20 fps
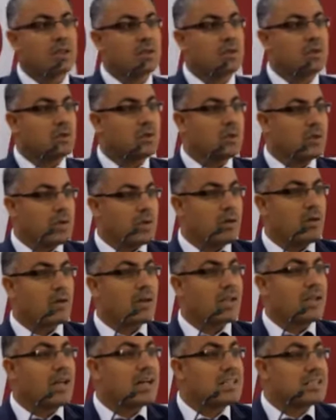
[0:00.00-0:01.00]
to the
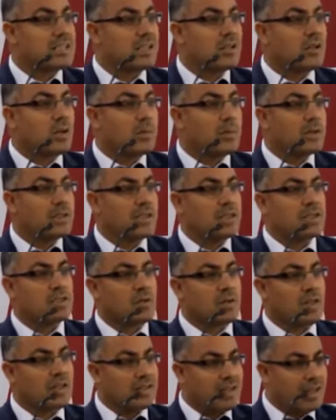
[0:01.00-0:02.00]
organizing committee so
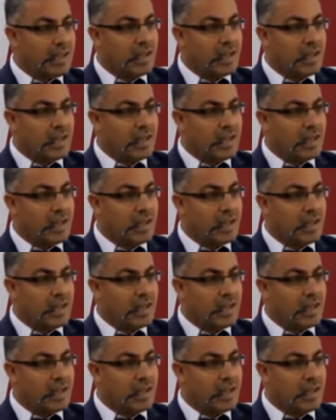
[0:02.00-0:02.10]
that they